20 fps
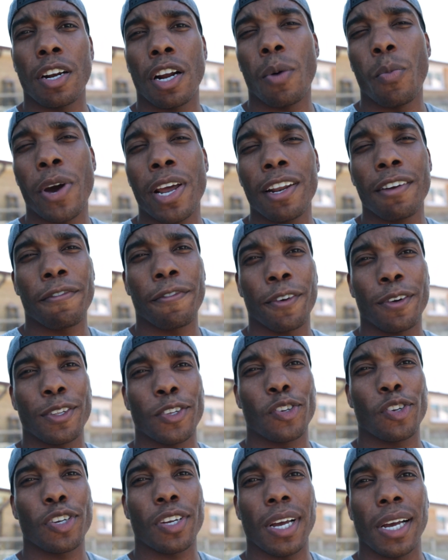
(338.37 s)
I'm waiting for a
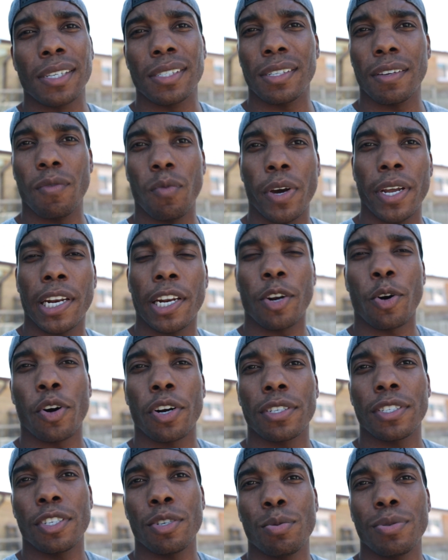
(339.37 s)
little gust of wind in
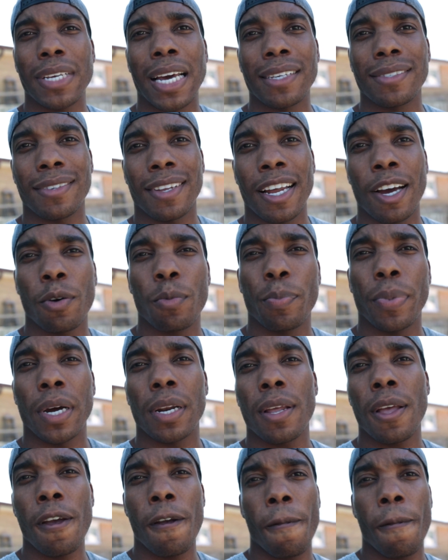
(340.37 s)
order to test it out, but